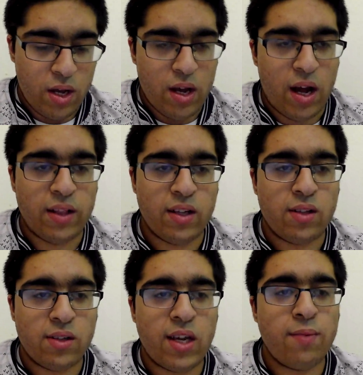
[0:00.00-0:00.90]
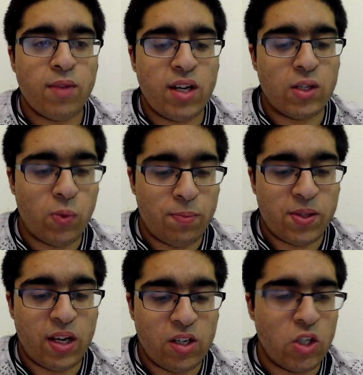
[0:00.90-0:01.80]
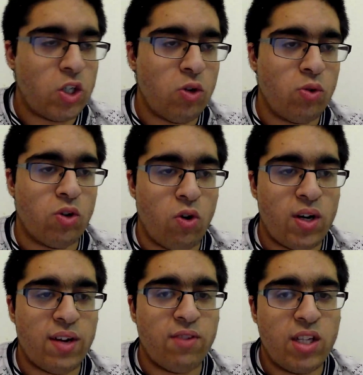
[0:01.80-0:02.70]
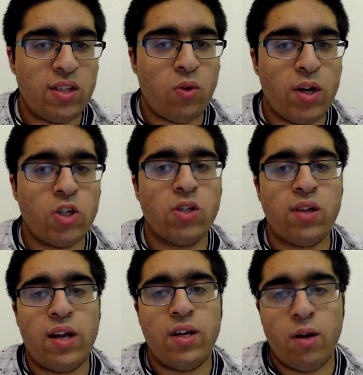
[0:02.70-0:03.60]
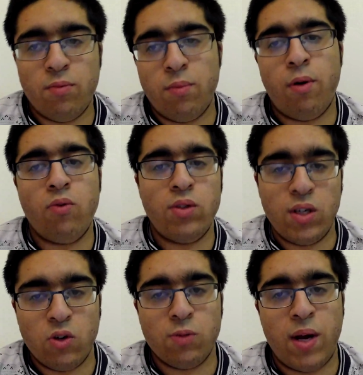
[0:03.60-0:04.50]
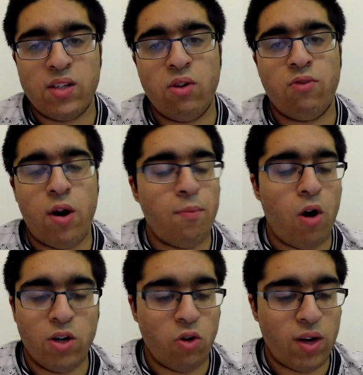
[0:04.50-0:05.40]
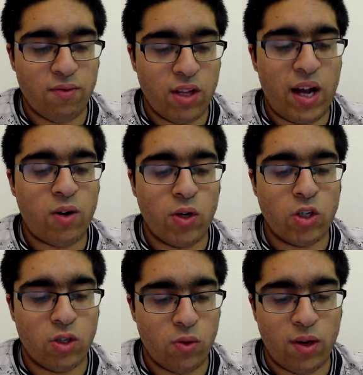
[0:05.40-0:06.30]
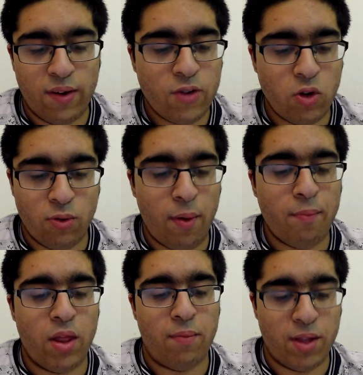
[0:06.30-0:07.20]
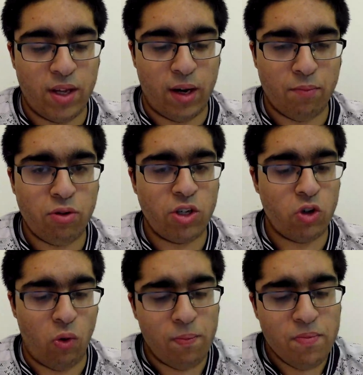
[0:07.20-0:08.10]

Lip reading: And the same thing is with percentage yield. You're not given these equations, and number of moles equals mass over mR. You're not given that equation as well. You have to remember them, I think. I'm pretty sure.